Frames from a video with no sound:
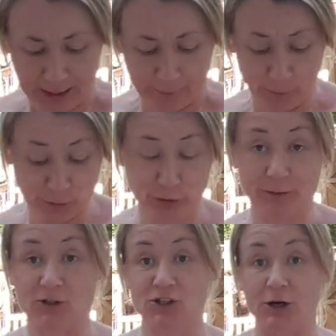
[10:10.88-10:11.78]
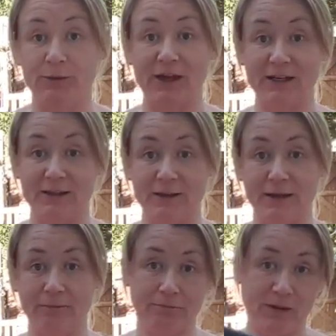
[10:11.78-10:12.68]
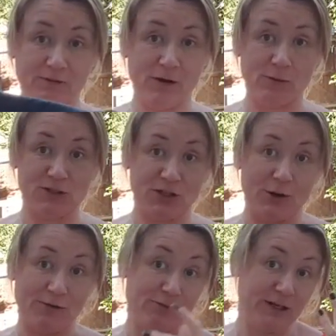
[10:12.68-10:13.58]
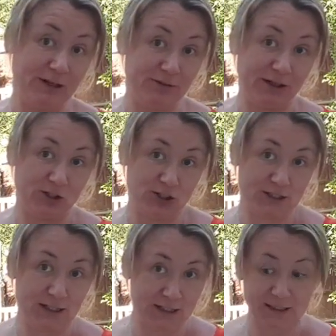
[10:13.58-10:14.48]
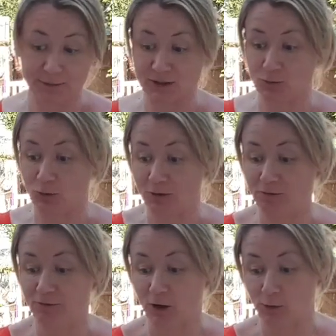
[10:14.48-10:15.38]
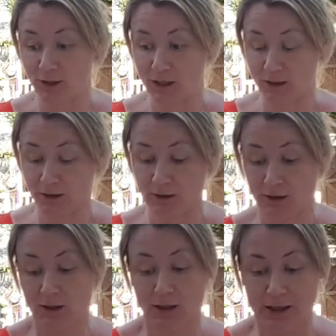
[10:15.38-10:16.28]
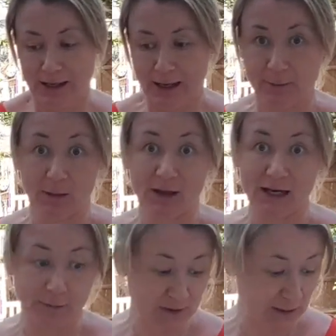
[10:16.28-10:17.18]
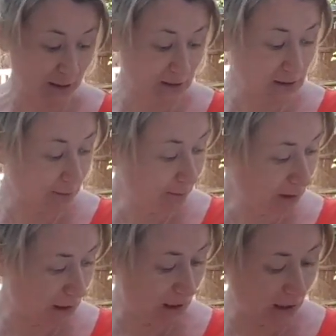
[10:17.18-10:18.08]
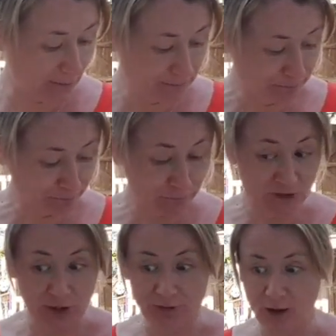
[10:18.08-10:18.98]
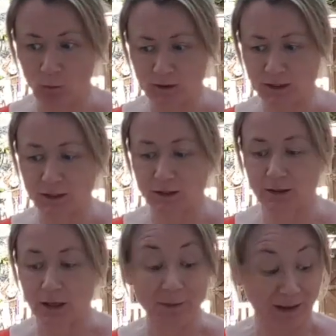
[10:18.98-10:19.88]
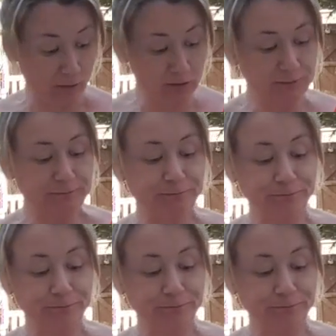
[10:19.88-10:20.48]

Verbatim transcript: and would pretty much go with anything if I was to go out for an evening and just needed something to put my phone in and maybe a lipstick and some money. So that was a pound.